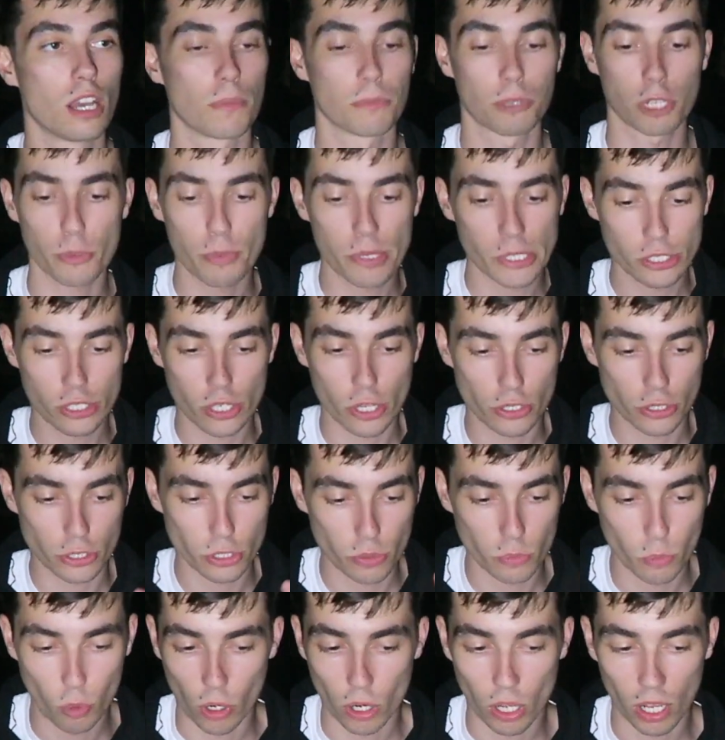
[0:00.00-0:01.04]
I'm going to be showing
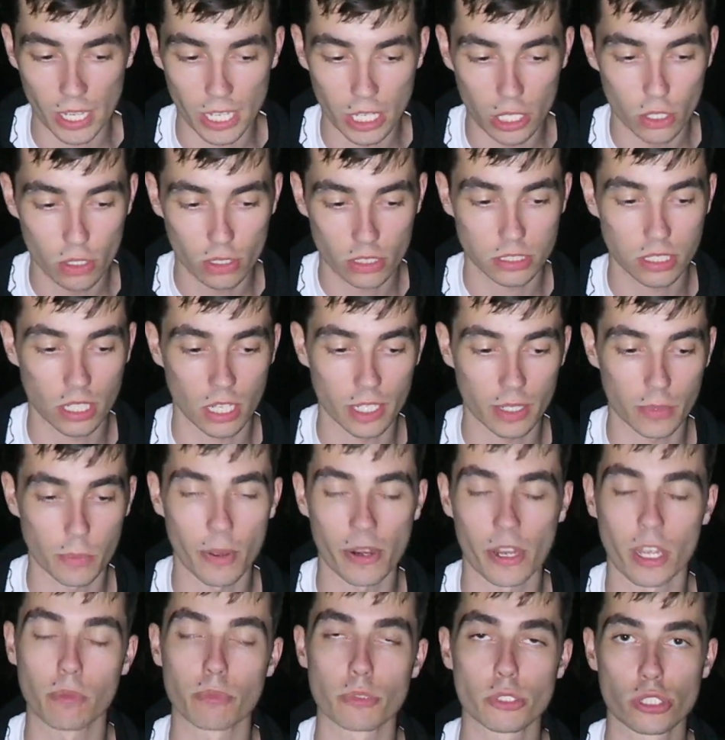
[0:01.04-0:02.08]
you what it looks like
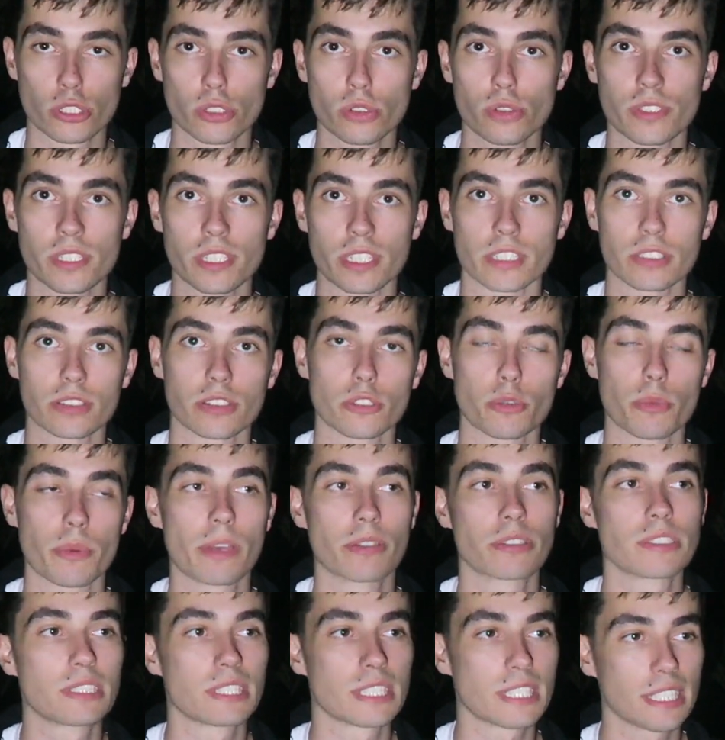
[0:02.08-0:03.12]
when I'm shooting, so you'll be
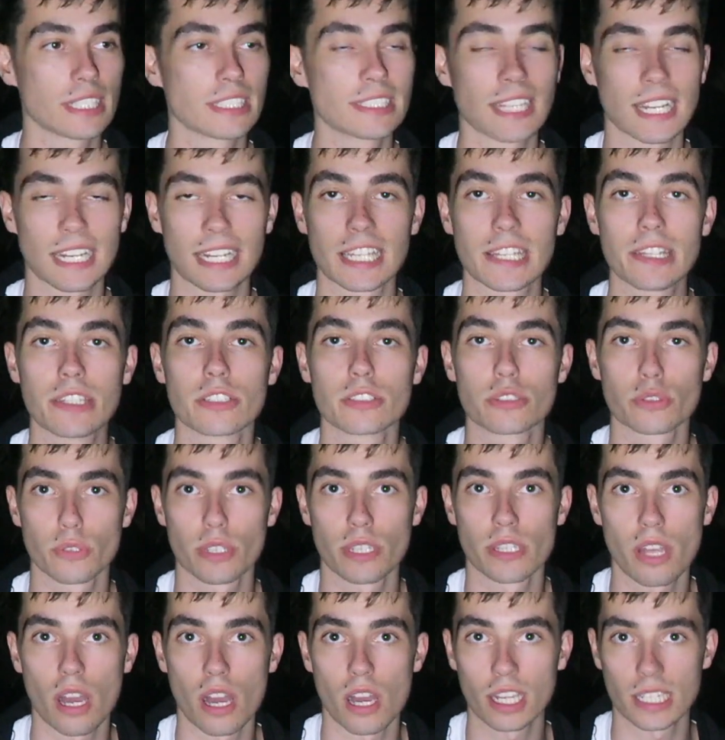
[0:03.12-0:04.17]
able to see exactly the
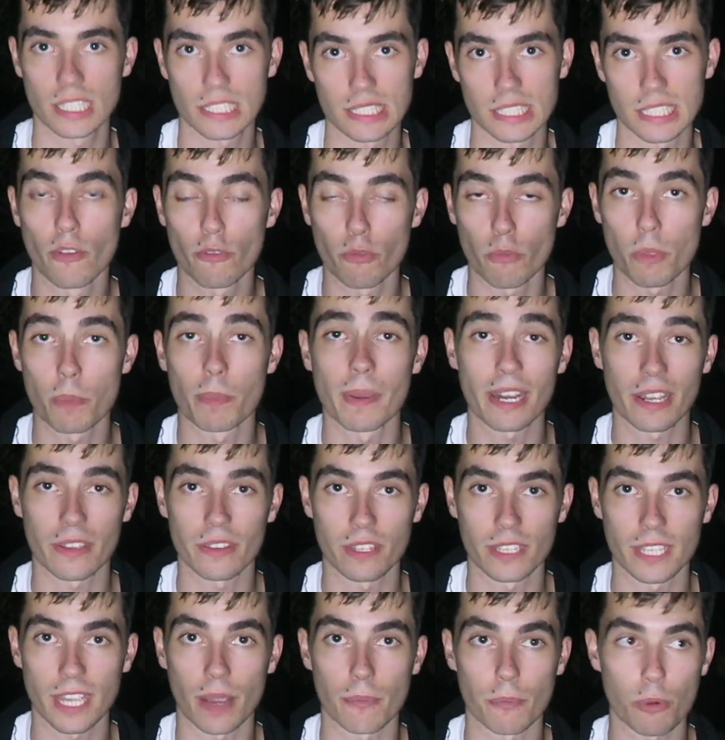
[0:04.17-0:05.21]
screen that I see from the back of
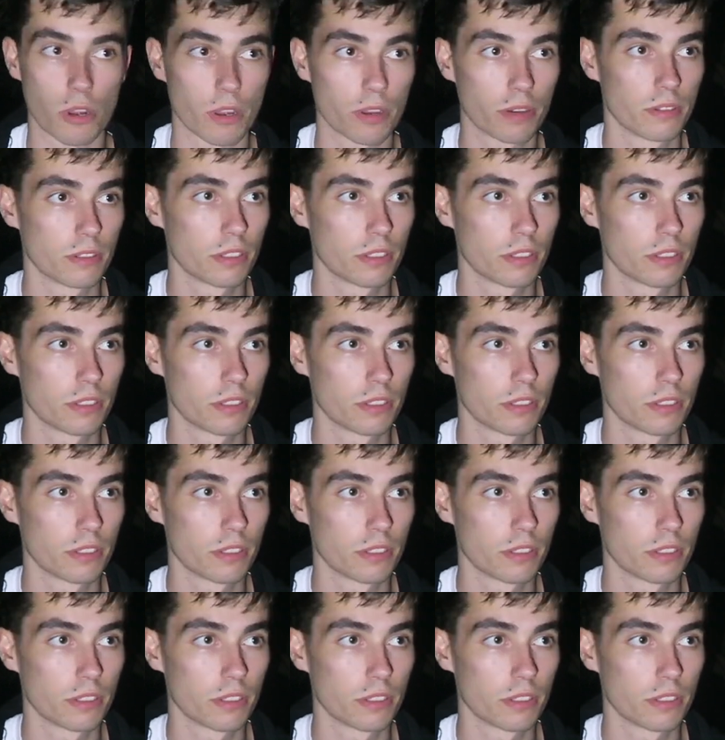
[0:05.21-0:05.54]
the camera.